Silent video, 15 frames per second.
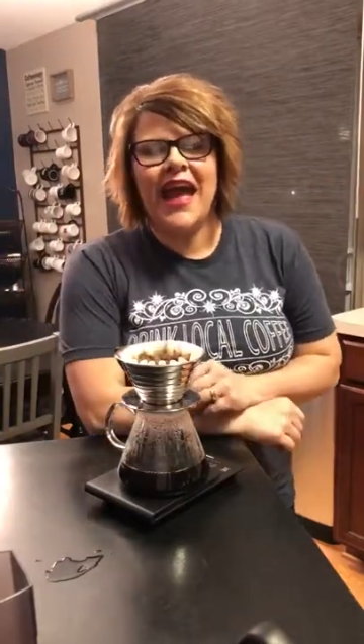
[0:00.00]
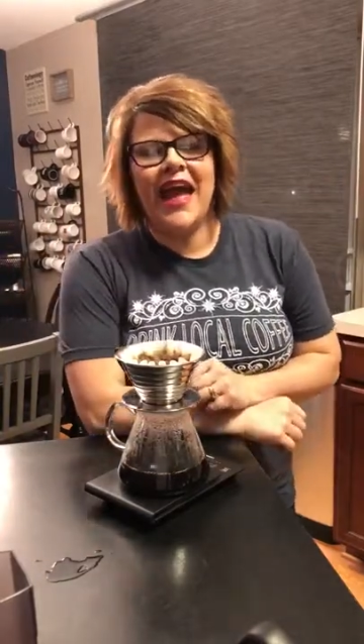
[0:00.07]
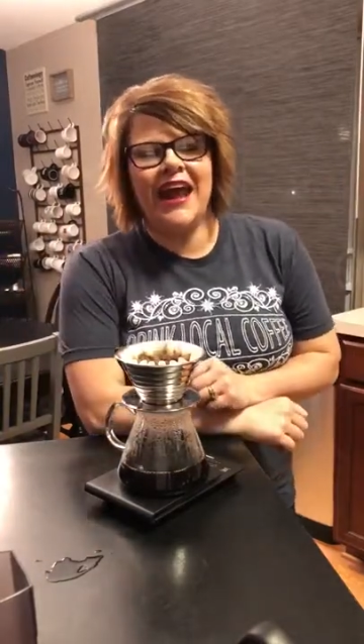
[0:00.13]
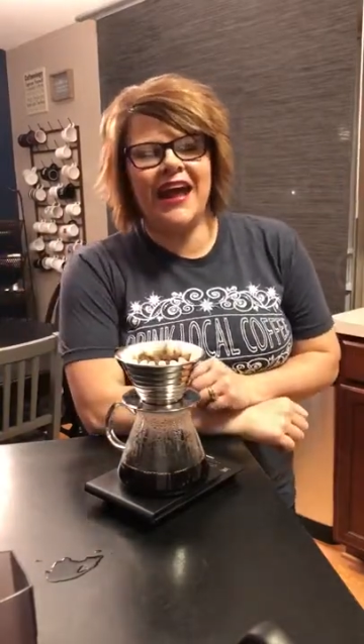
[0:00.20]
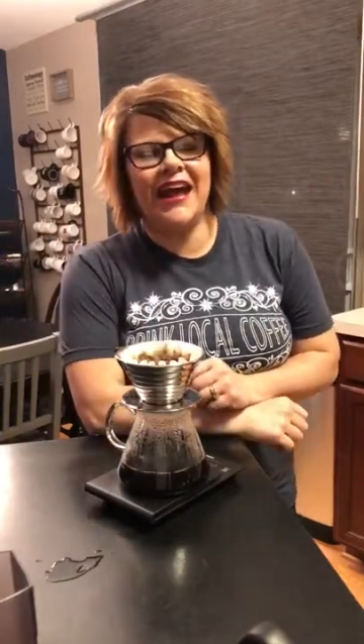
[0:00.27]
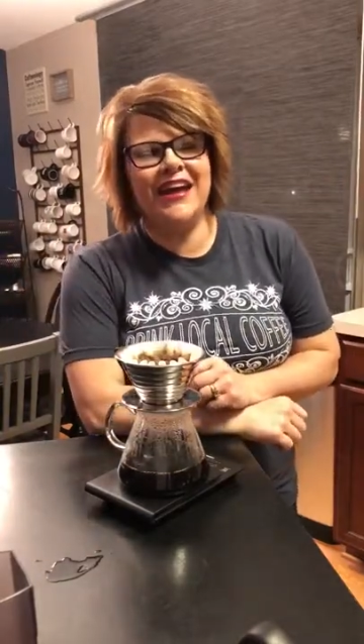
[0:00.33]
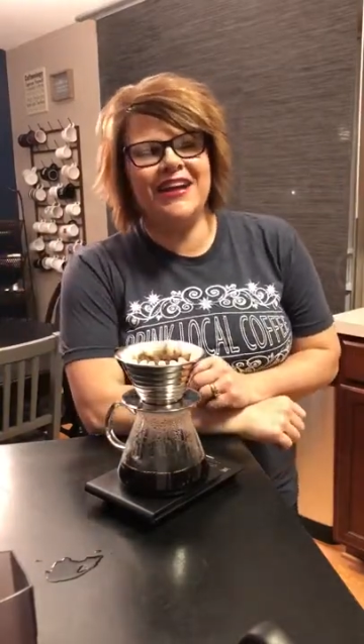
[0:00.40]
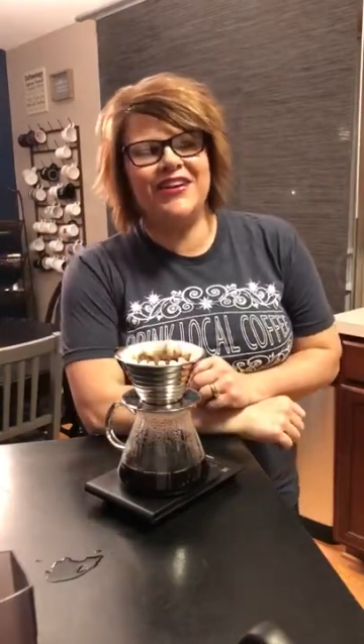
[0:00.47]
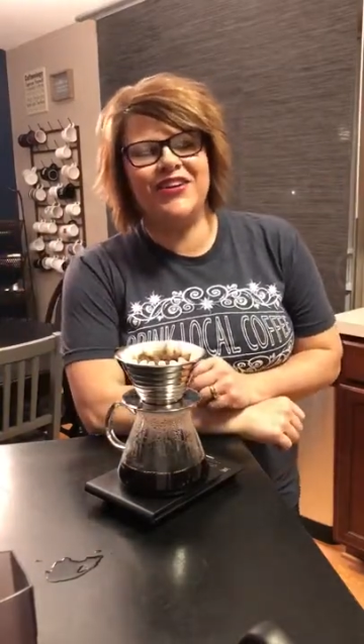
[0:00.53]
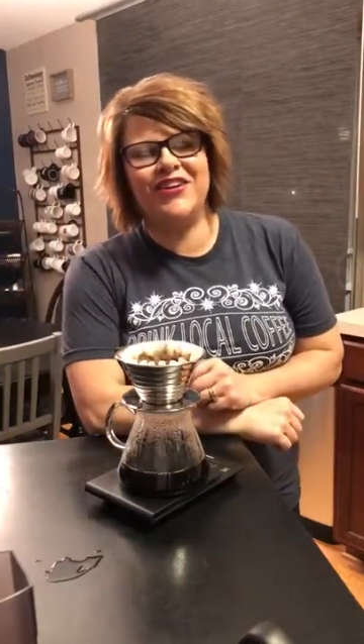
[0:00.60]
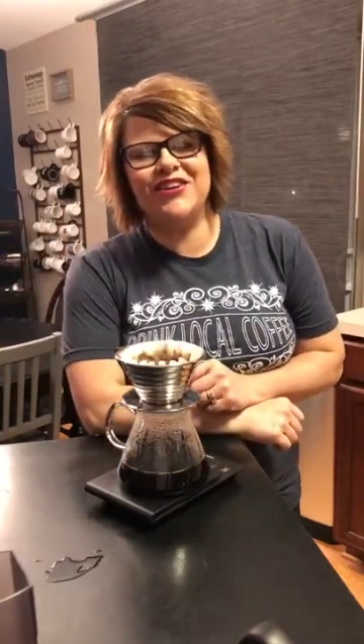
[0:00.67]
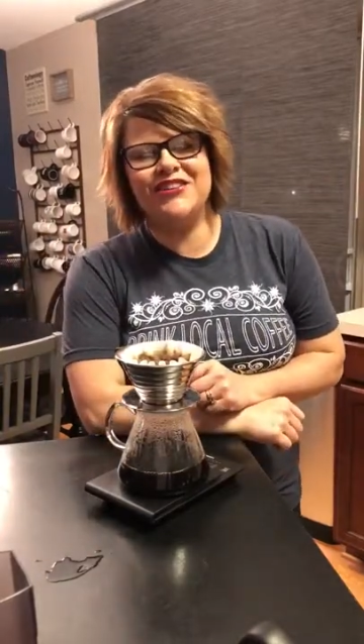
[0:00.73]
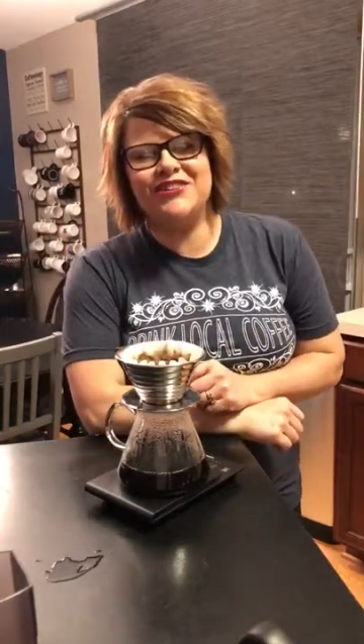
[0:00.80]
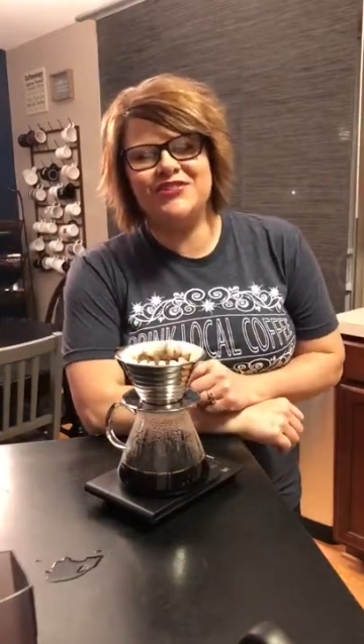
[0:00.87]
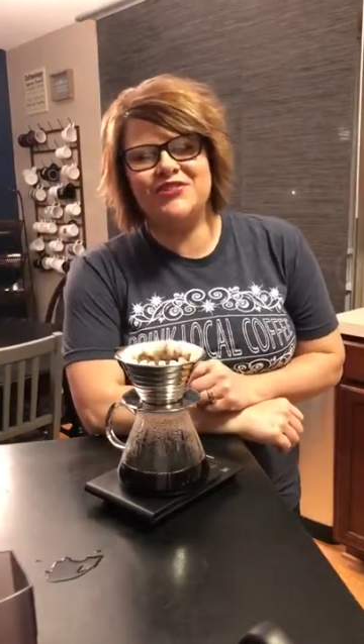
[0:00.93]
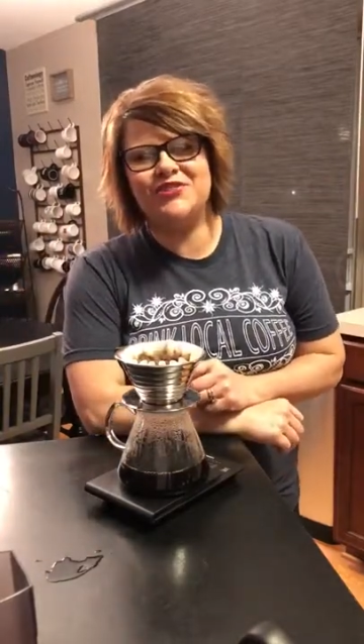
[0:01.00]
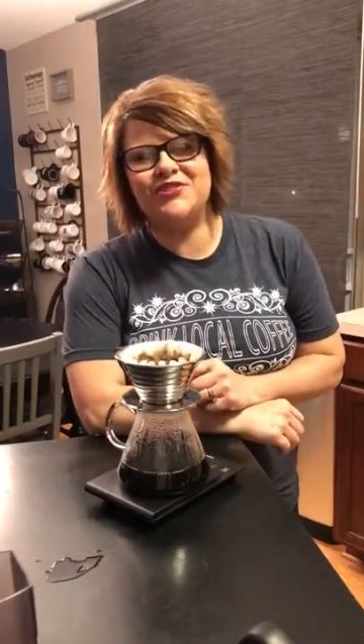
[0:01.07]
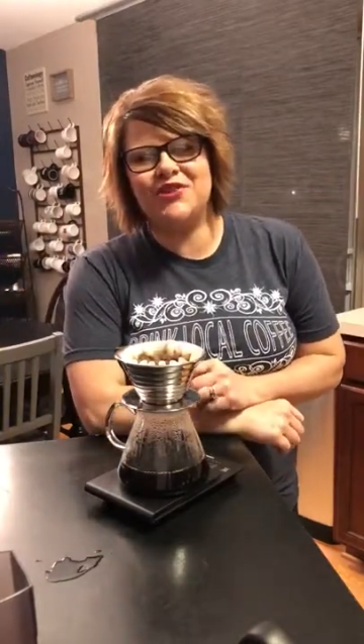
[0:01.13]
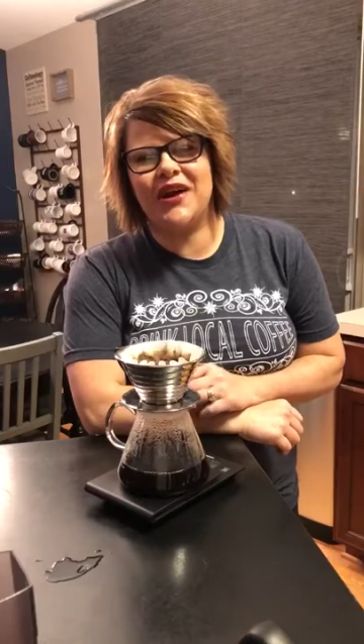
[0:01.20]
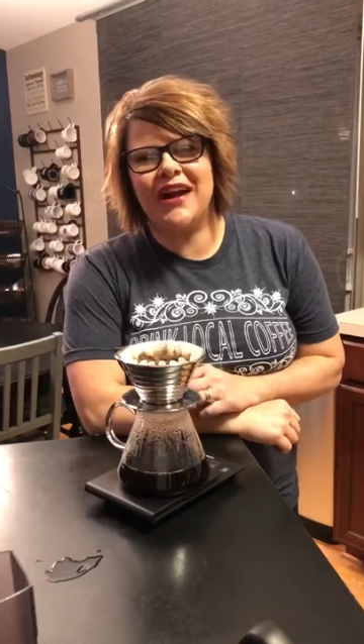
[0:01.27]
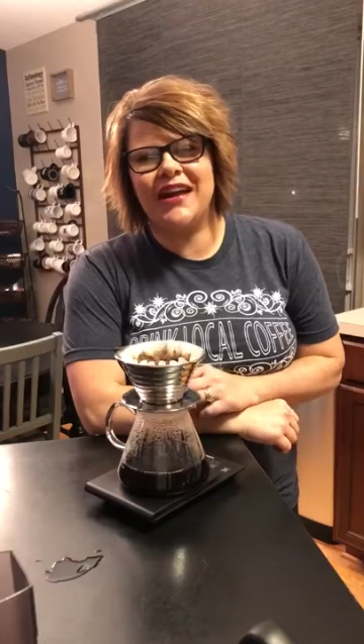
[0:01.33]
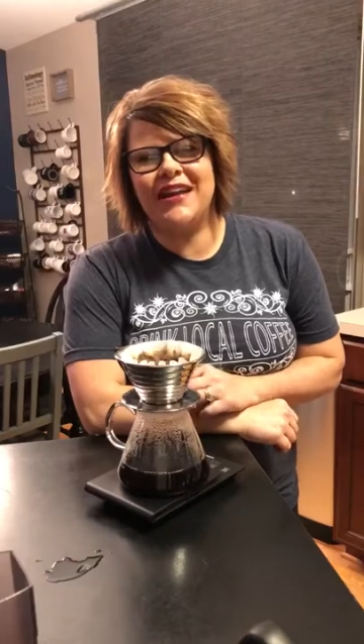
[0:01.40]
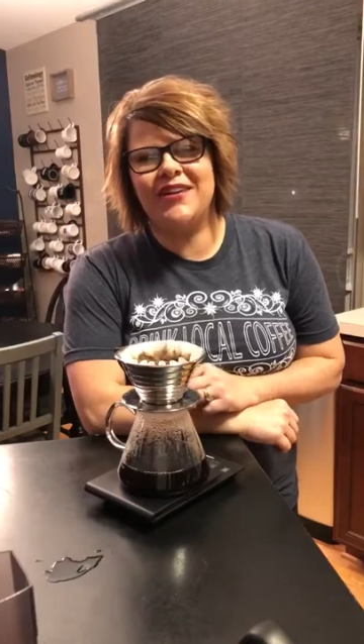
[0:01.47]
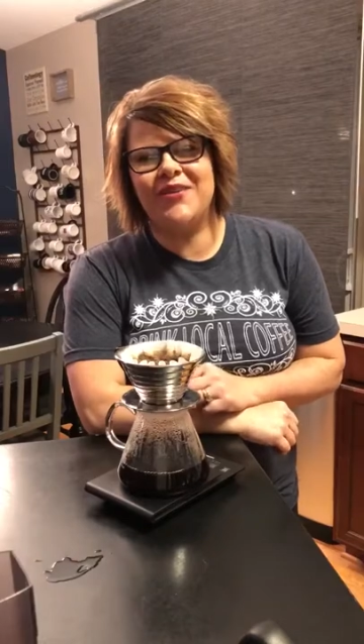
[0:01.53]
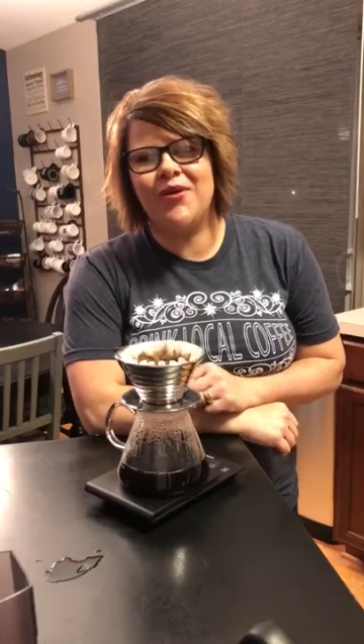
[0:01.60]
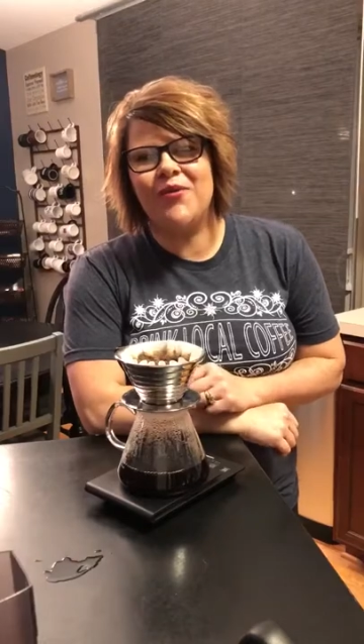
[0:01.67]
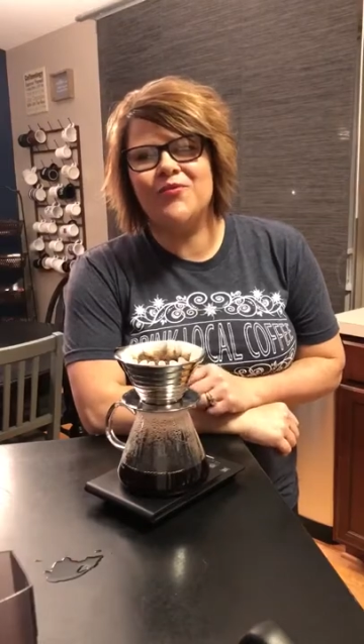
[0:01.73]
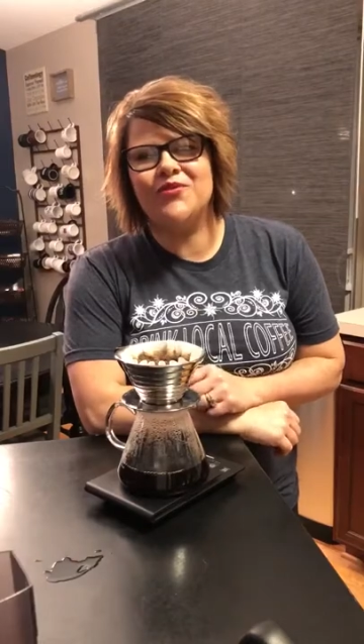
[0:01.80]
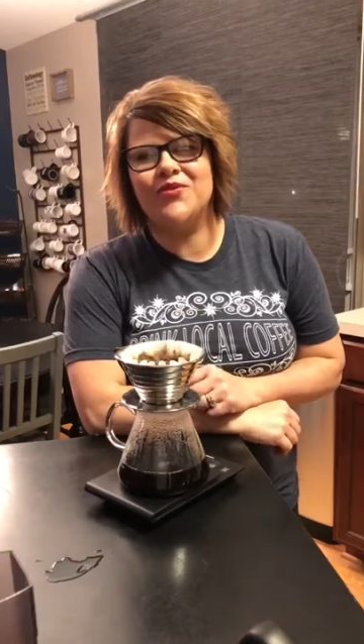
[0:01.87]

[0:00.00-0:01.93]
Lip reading: and I encourage you to try it at home.